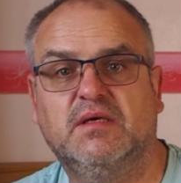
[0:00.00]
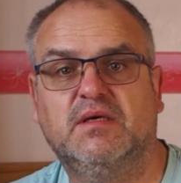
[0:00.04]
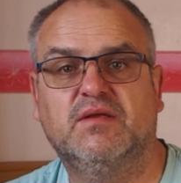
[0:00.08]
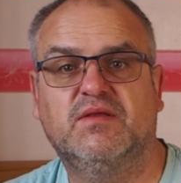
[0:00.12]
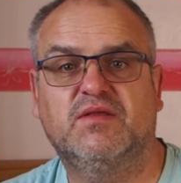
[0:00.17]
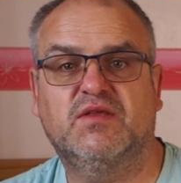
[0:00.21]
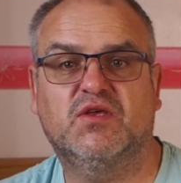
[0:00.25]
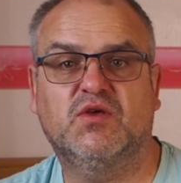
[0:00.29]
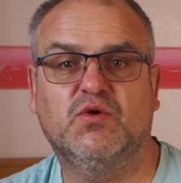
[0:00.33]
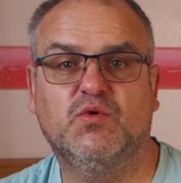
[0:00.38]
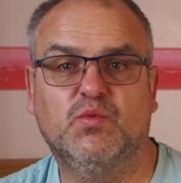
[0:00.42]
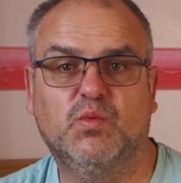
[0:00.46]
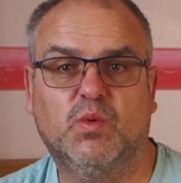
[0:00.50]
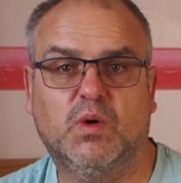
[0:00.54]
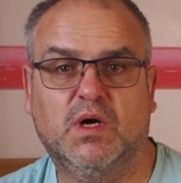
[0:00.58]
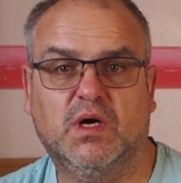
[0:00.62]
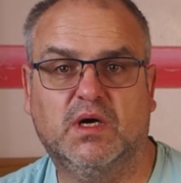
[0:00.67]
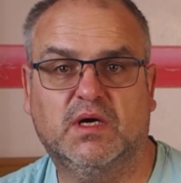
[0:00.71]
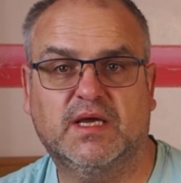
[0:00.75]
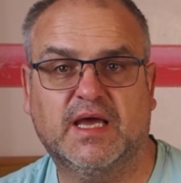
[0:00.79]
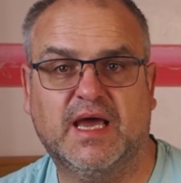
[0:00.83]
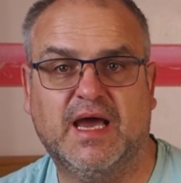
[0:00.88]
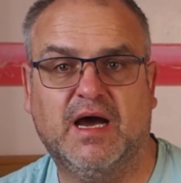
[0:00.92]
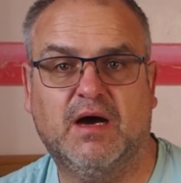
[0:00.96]
to
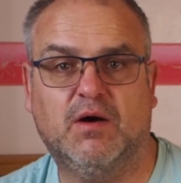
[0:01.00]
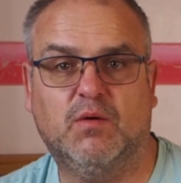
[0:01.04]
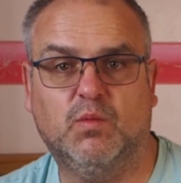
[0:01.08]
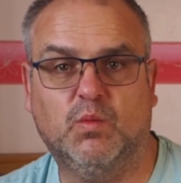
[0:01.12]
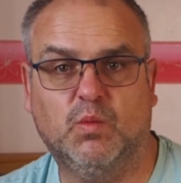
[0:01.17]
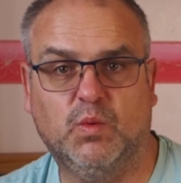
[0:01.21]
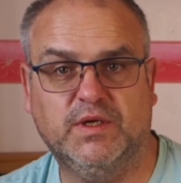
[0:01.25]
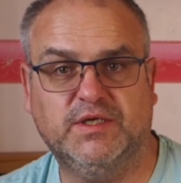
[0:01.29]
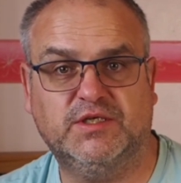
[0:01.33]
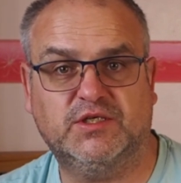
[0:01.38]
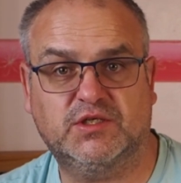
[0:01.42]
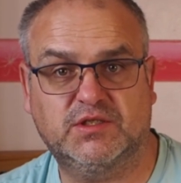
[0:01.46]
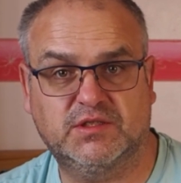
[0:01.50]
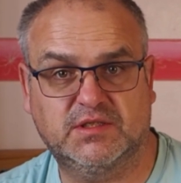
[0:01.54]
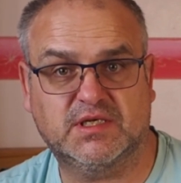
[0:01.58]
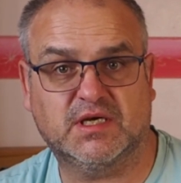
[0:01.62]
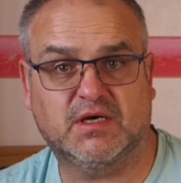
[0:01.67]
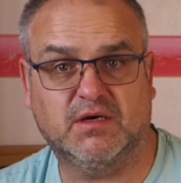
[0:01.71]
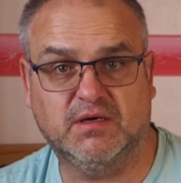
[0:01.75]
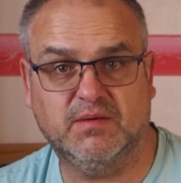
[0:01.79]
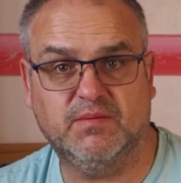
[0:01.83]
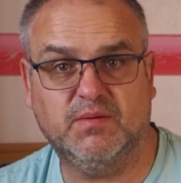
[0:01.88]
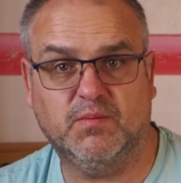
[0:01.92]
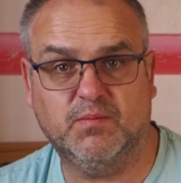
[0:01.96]
work out which
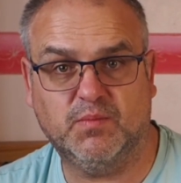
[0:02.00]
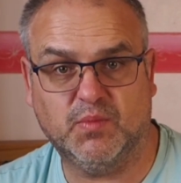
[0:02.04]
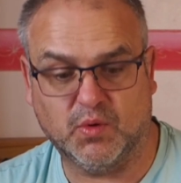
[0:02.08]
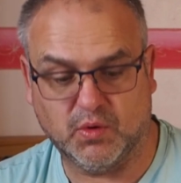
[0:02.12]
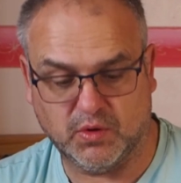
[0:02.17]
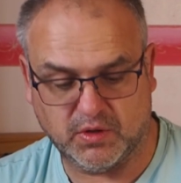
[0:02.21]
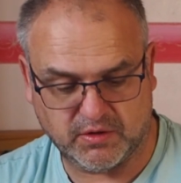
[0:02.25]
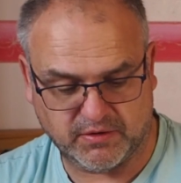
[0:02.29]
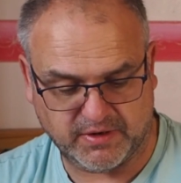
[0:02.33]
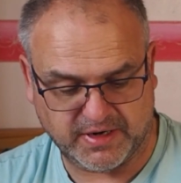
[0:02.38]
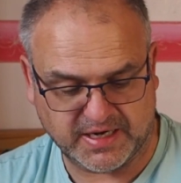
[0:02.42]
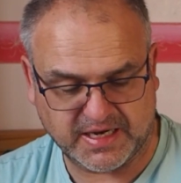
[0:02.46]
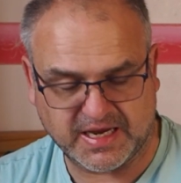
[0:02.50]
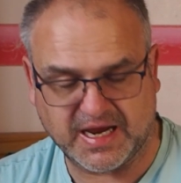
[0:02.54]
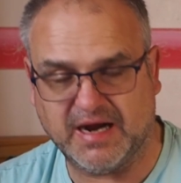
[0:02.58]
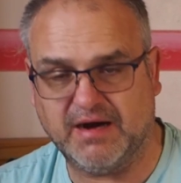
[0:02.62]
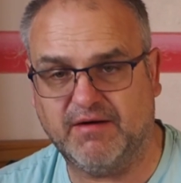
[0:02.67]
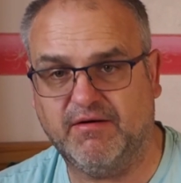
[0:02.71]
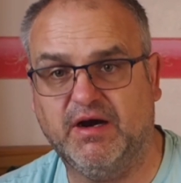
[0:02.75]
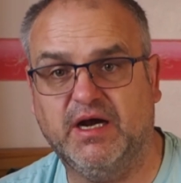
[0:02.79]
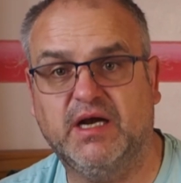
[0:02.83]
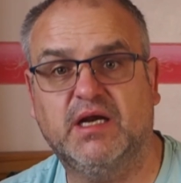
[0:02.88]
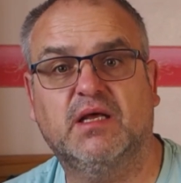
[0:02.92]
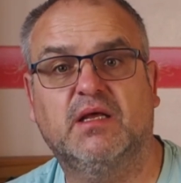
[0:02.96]
type of boiler it
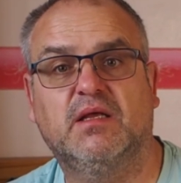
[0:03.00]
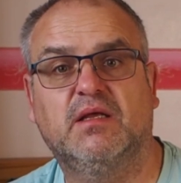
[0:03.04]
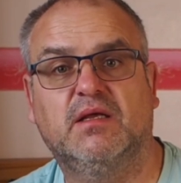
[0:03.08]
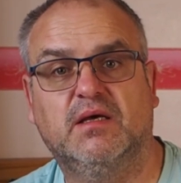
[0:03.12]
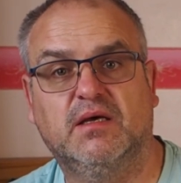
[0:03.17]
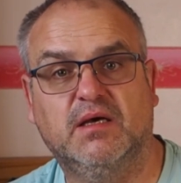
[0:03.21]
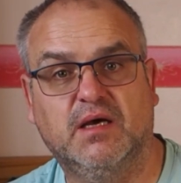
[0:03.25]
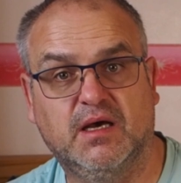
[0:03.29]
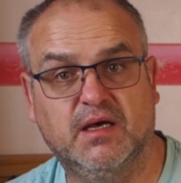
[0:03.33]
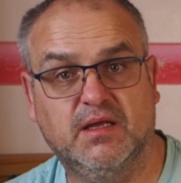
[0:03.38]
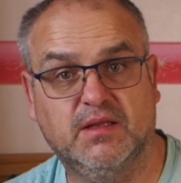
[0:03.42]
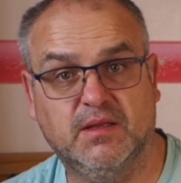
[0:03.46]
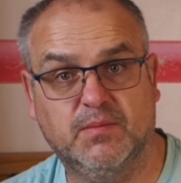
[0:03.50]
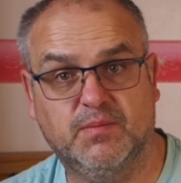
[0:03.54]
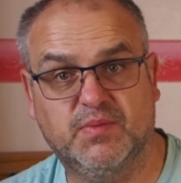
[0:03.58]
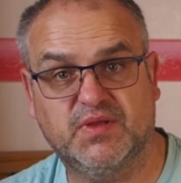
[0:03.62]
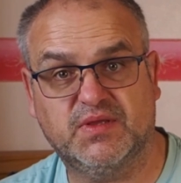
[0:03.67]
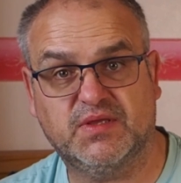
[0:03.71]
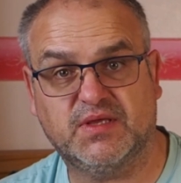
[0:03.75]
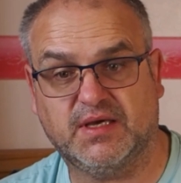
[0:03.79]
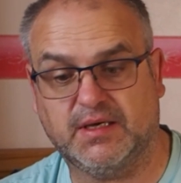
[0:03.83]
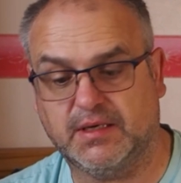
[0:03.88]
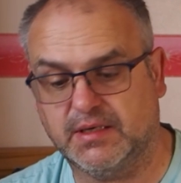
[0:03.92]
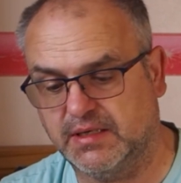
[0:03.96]
carried at the
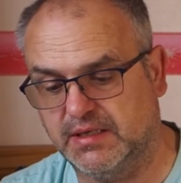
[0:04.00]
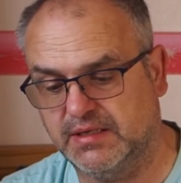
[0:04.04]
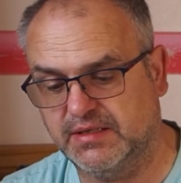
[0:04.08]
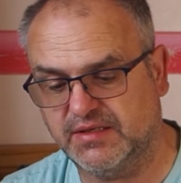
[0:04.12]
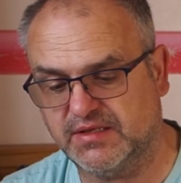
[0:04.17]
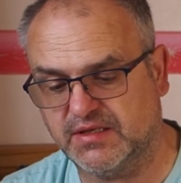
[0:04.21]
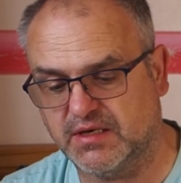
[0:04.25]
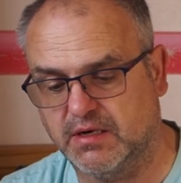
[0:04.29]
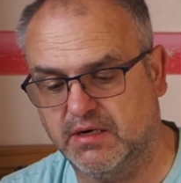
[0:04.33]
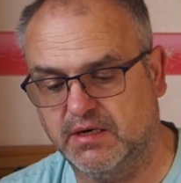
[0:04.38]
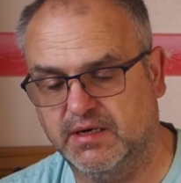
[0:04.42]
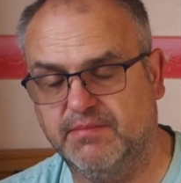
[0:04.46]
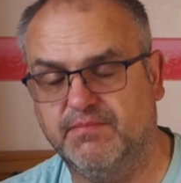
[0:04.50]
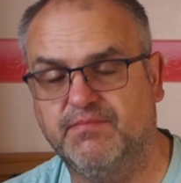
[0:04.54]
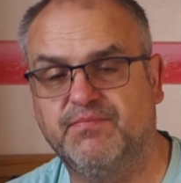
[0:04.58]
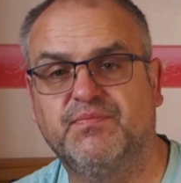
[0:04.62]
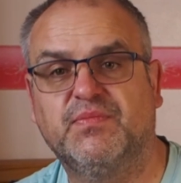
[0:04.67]
particular time.